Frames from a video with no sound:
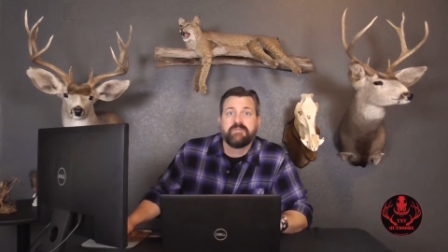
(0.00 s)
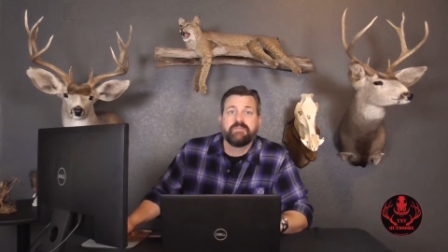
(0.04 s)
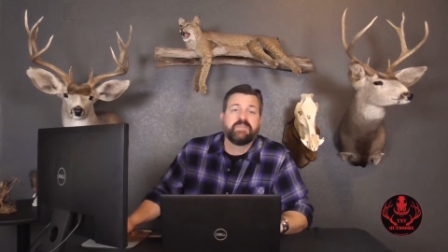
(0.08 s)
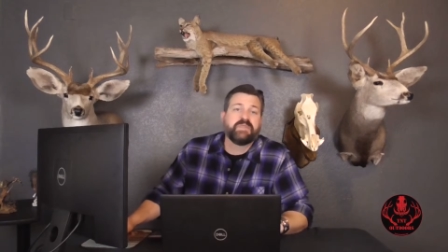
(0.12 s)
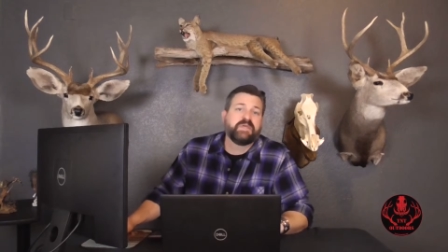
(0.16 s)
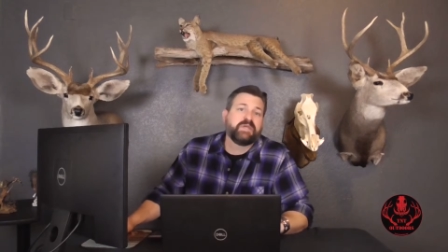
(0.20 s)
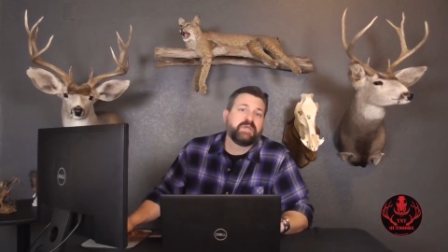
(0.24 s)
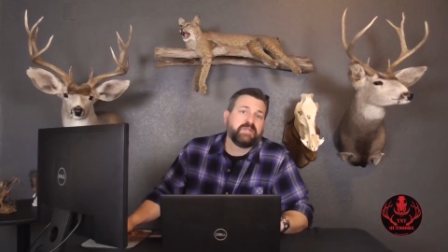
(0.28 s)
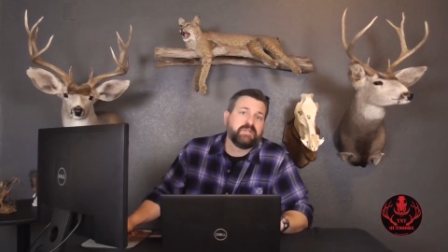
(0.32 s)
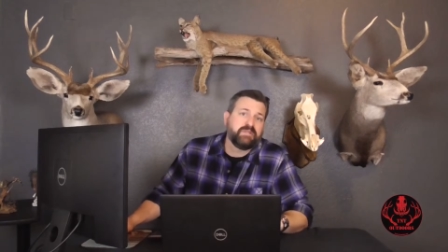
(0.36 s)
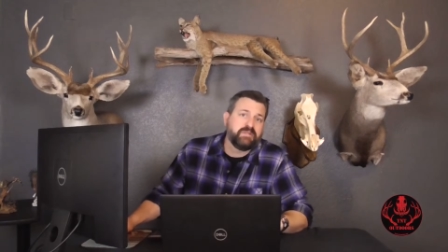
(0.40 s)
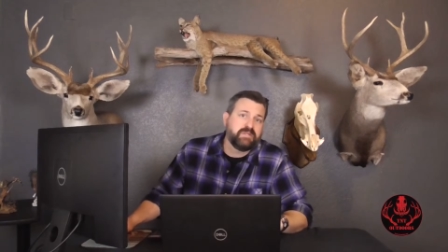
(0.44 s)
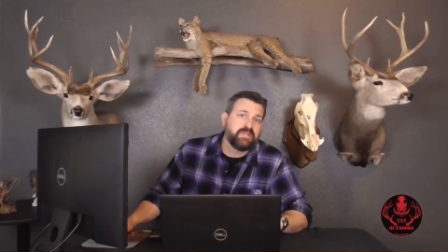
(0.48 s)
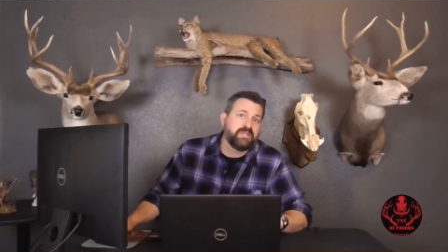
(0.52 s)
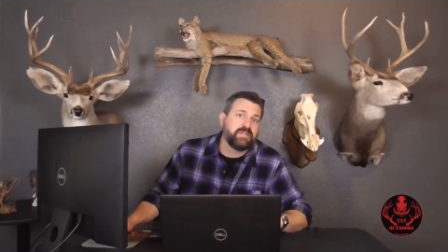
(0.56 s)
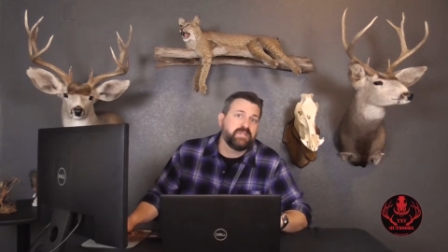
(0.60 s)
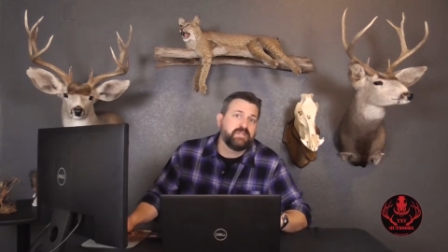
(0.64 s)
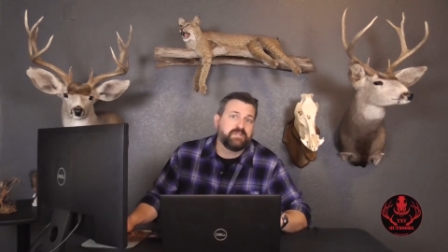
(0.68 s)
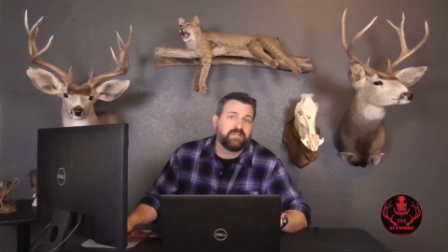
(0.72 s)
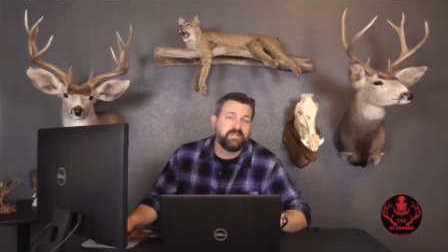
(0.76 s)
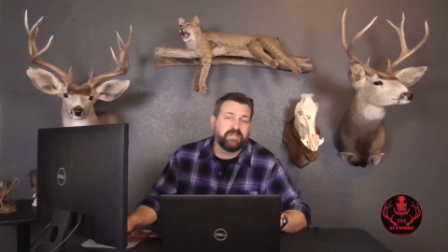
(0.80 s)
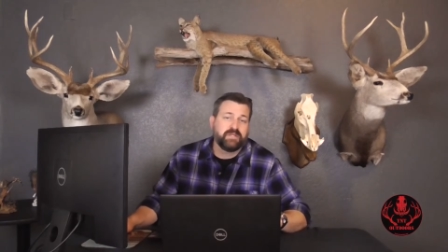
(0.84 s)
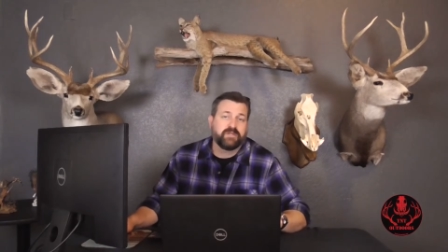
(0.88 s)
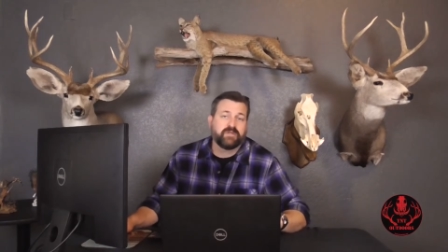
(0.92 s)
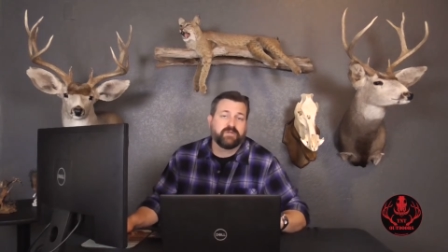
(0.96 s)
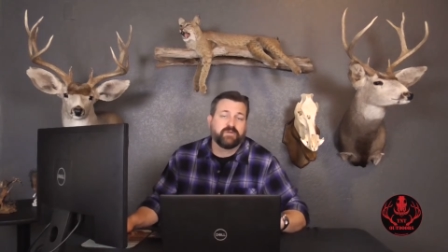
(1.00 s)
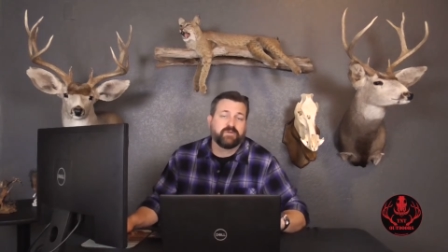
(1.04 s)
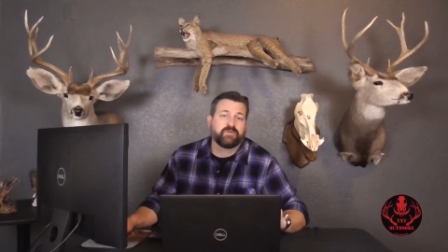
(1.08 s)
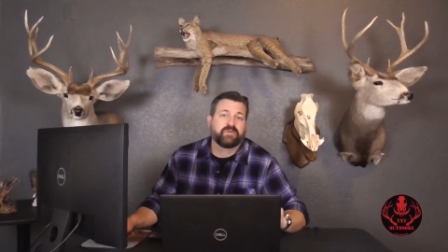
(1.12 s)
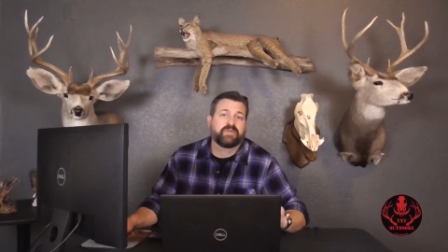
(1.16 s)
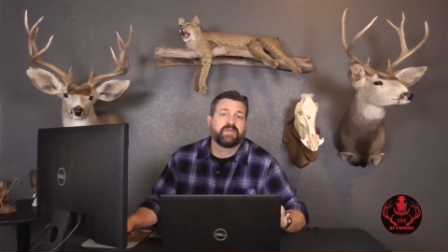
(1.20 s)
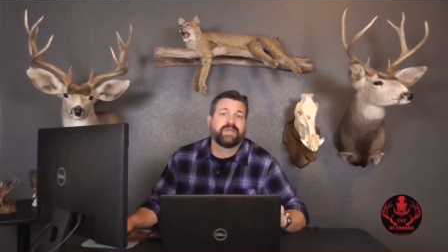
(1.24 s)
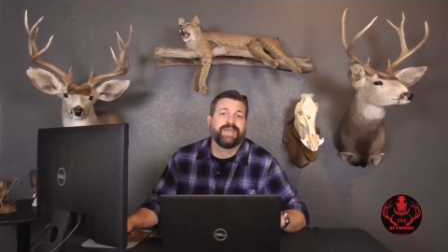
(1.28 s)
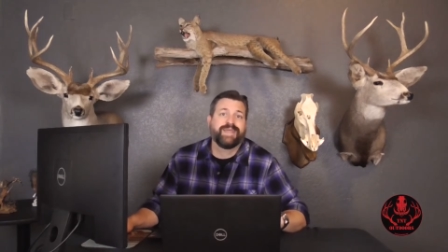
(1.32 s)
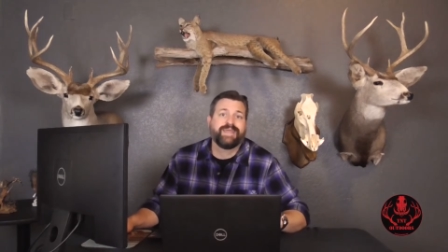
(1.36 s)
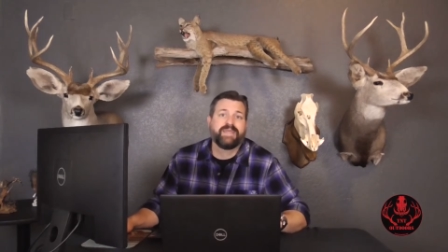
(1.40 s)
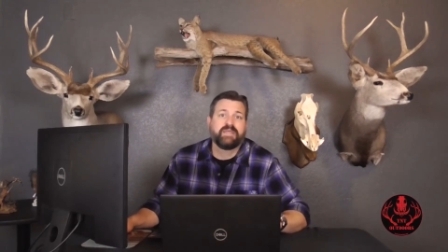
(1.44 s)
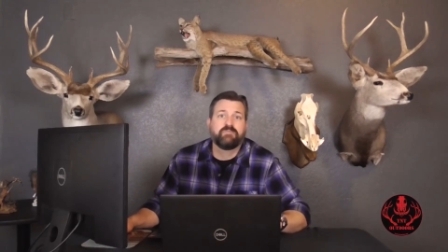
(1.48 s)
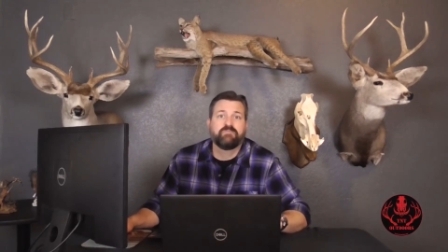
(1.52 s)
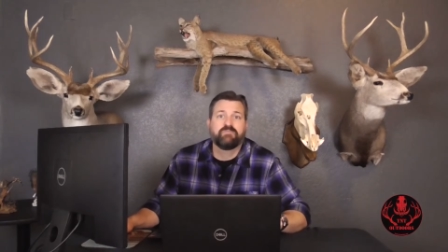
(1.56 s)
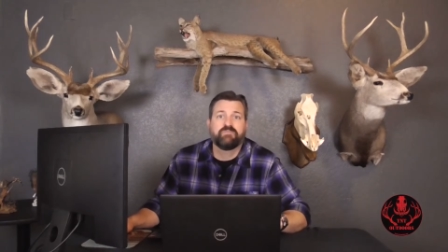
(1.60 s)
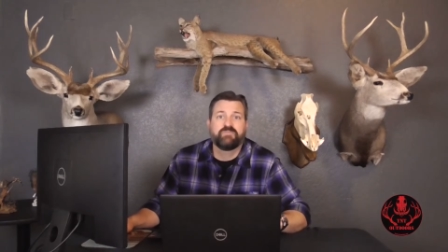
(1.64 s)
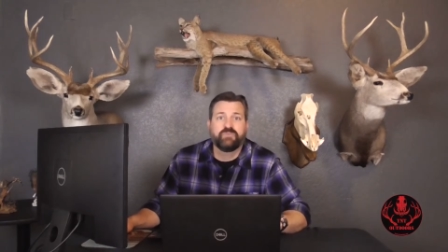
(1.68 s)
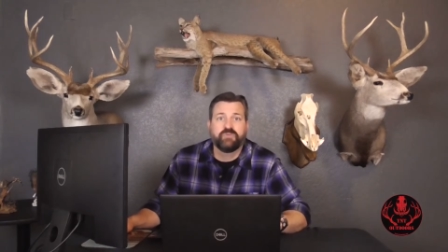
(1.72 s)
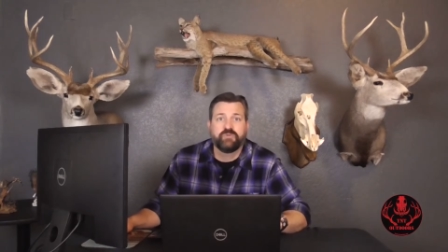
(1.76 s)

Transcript: that the deer came